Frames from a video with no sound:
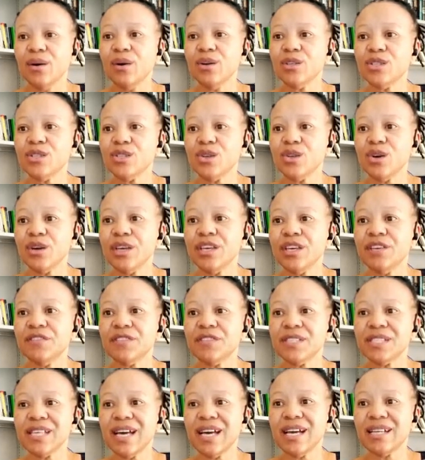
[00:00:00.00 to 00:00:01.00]
Also, if
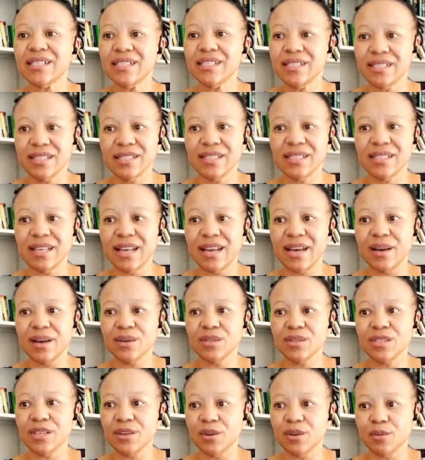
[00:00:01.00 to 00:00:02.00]
SARS
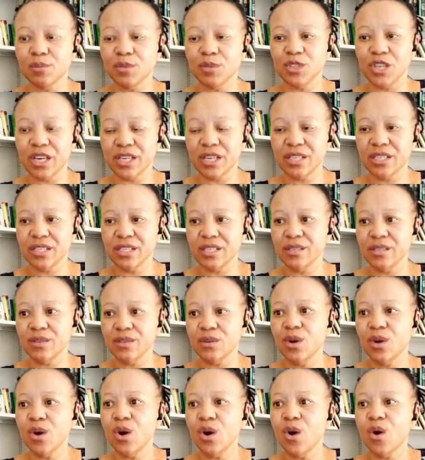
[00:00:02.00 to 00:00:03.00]
disallows an
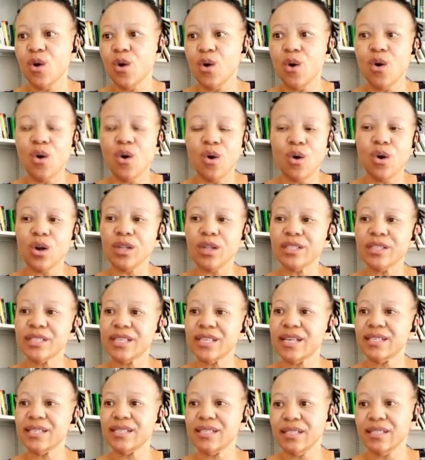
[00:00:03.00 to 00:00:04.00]
objection or
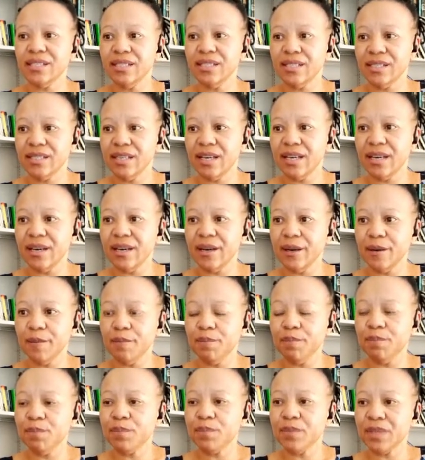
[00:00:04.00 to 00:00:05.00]
alters it,
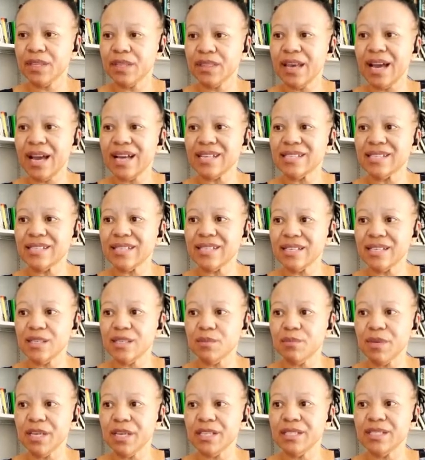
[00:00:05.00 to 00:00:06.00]
the
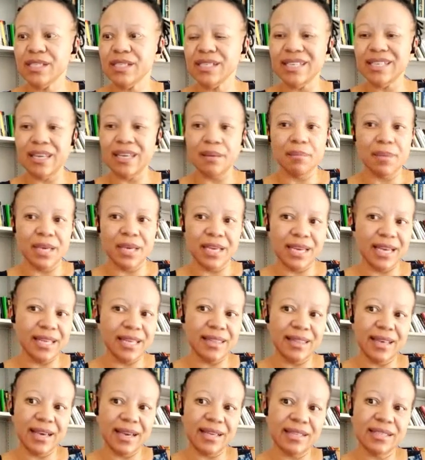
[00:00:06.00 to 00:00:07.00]
assessment in a
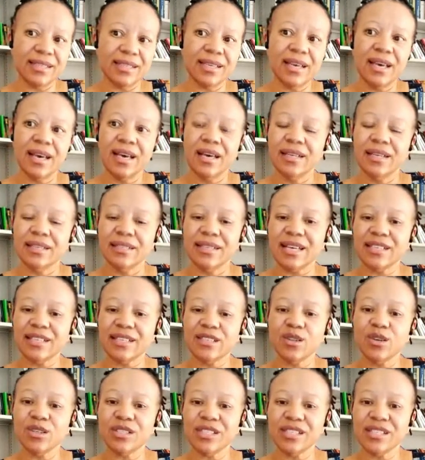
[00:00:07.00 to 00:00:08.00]
manner that does
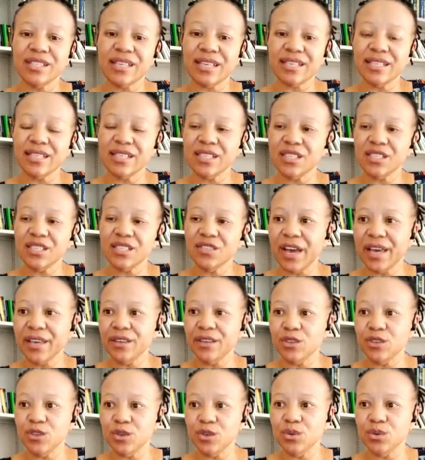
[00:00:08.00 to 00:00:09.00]
not satisfy
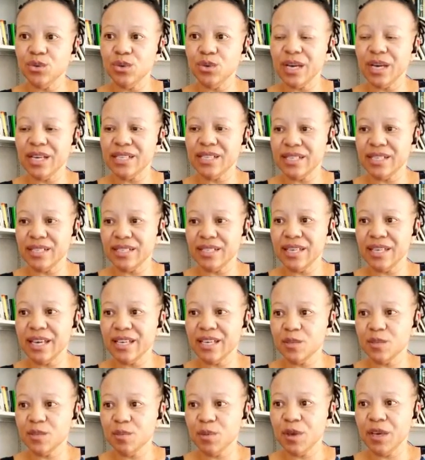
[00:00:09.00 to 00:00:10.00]
you as a
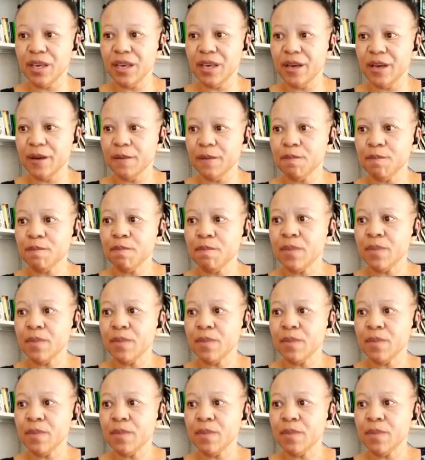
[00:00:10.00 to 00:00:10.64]
taxpayer,